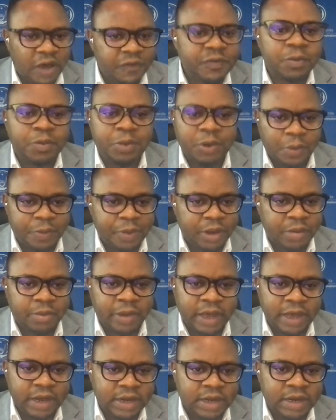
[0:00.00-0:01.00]
we have to be
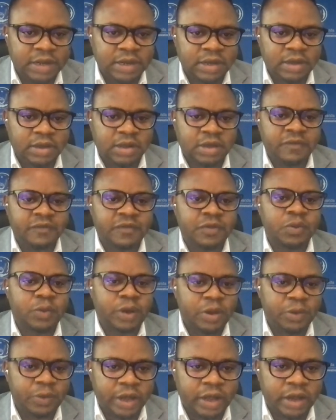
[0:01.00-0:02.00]
open-minded,
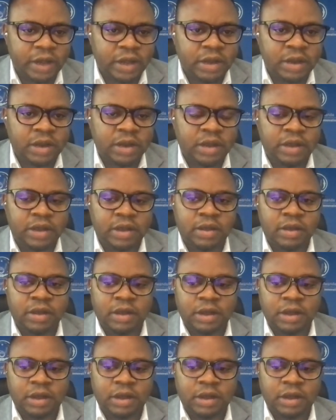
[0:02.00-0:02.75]
even when we are in